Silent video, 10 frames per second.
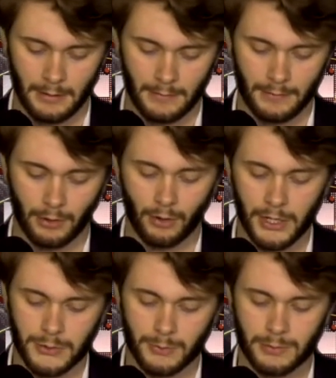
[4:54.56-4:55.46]
Their
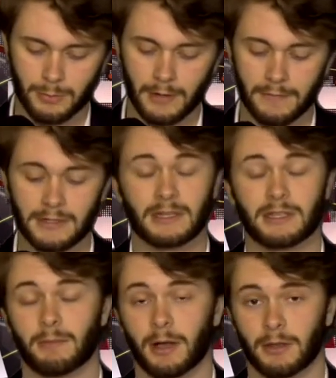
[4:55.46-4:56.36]
cross was previously
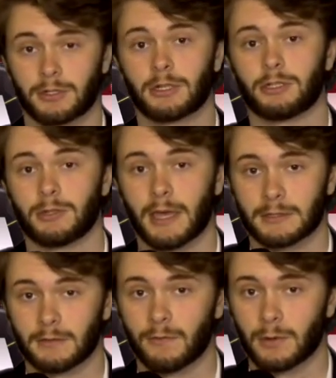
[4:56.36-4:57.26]
demolished in
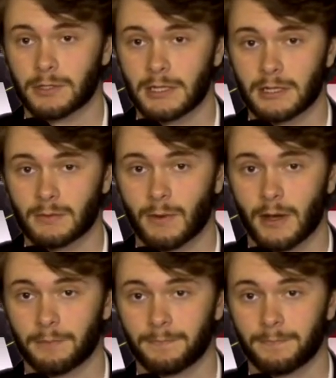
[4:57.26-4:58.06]
2014 as well.